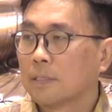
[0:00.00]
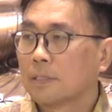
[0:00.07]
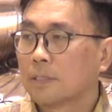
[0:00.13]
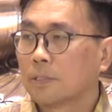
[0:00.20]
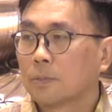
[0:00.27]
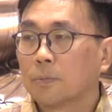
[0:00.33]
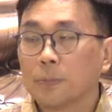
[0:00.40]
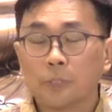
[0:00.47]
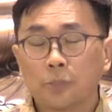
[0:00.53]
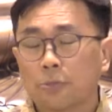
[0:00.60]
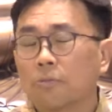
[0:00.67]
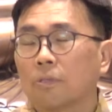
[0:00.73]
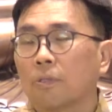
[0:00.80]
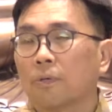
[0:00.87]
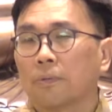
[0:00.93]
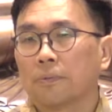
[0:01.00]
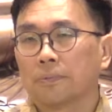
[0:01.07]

So we should know.